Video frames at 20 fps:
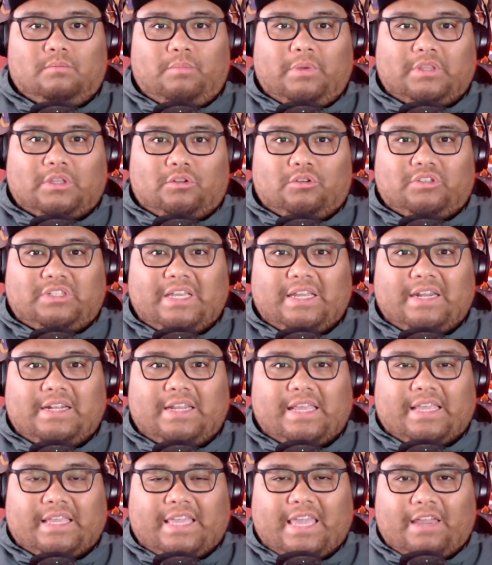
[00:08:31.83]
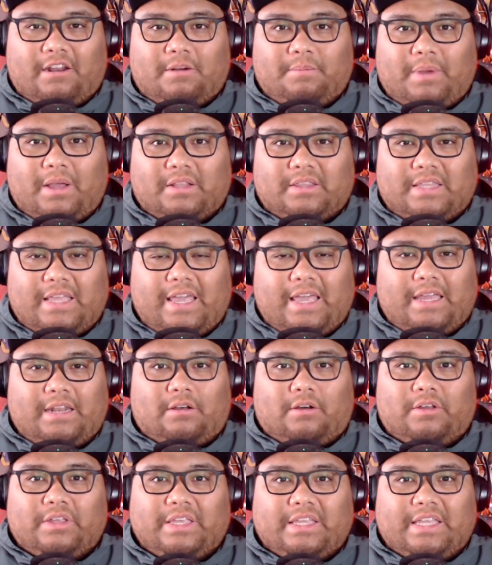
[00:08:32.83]
But the lieutenant didn't care about that.
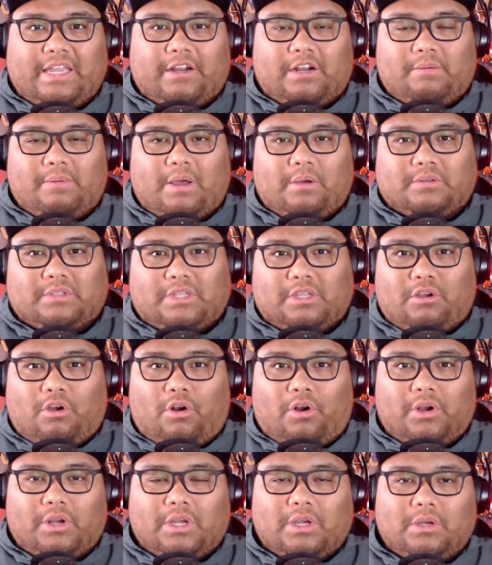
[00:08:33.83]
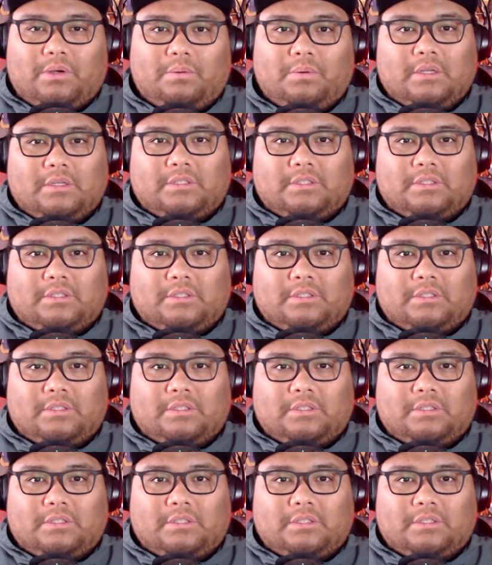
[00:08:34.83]
All he cared about was the cargo.